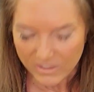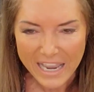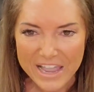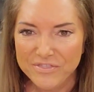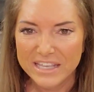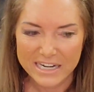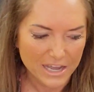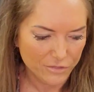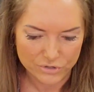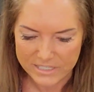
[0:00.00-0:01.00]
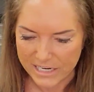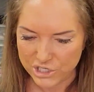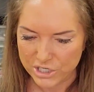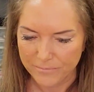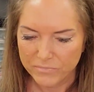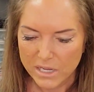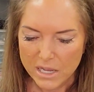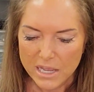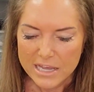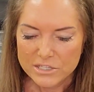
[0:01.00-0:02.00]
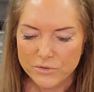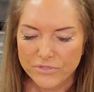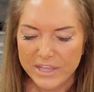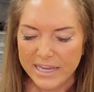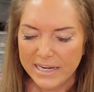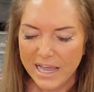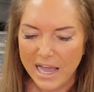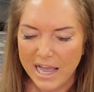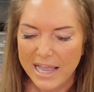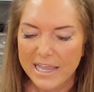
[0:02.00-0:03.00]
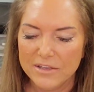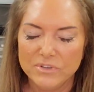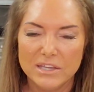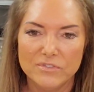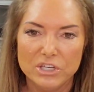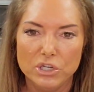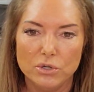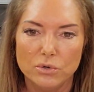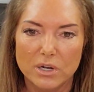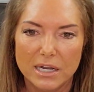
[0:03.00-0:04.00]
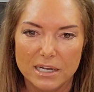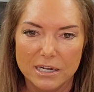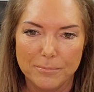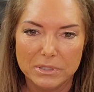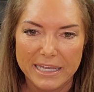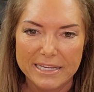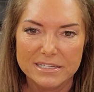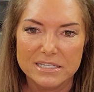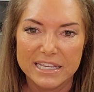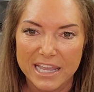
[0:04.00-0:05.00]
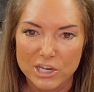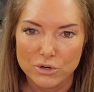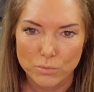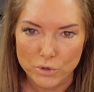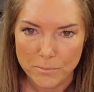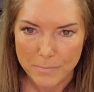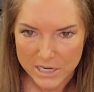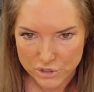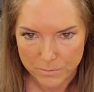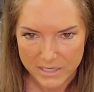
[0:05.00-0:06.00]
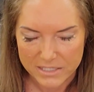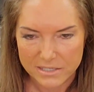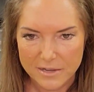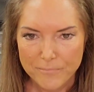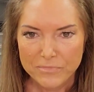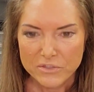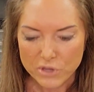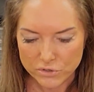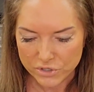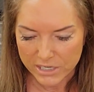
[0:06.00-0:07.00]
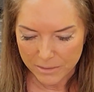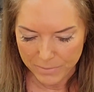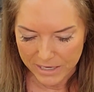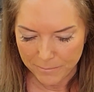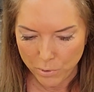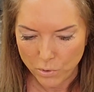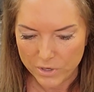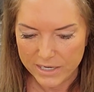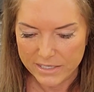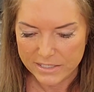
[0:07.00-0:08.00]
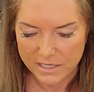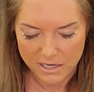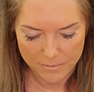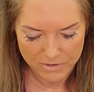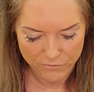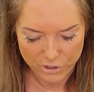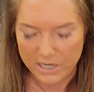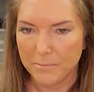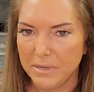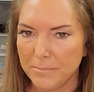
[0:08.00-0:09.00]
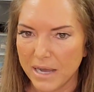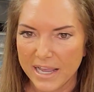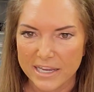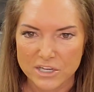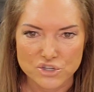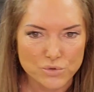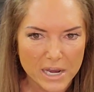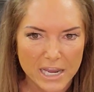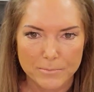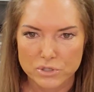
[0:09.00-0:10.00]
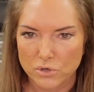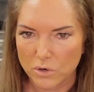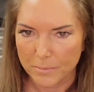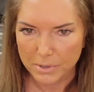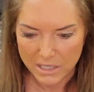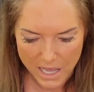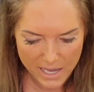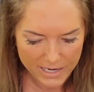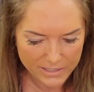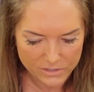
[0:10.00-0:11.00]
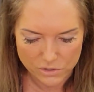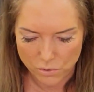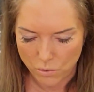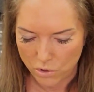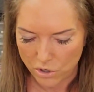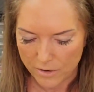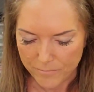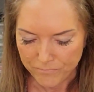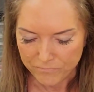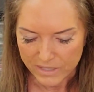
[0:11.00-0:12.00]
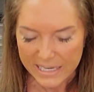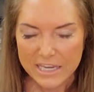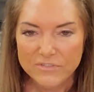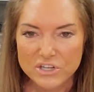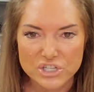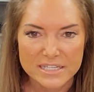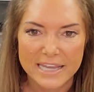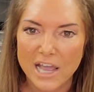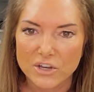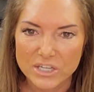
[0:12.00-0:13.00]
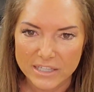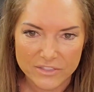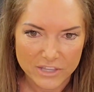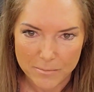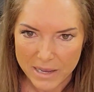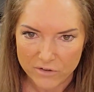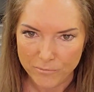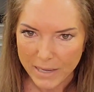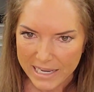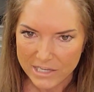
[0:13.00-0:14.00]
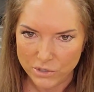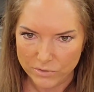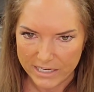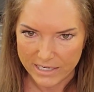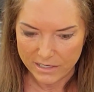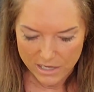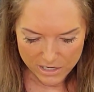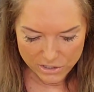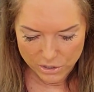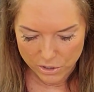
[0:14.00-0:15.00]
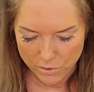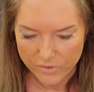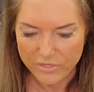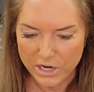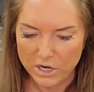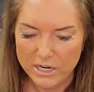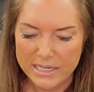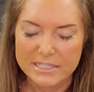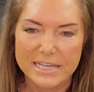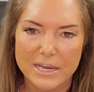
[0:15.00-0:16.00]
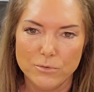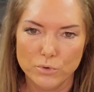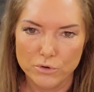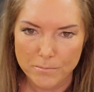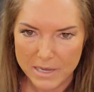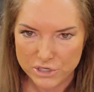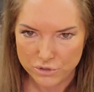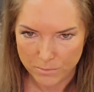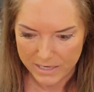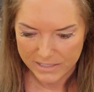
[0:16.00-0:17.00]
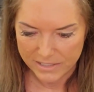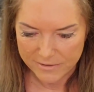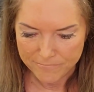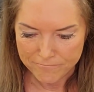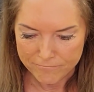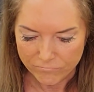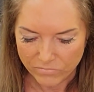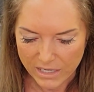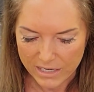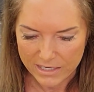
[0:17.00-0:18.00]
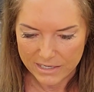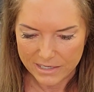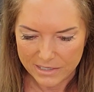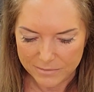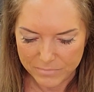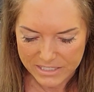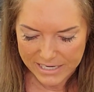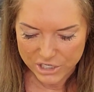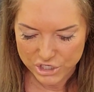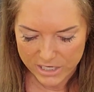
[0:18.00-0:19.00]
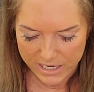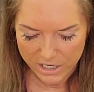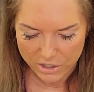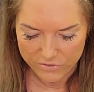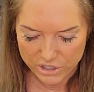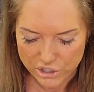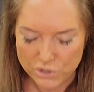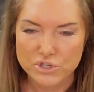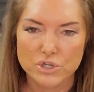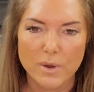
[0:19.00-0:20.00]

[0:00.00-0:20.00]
And then another section. So then I have given you a place to get your room measurements. Those are going to be important if you're going to be buying drapes or blinds, or even just to calculate the amount of paint you need. So there is a room measurement section here that shows you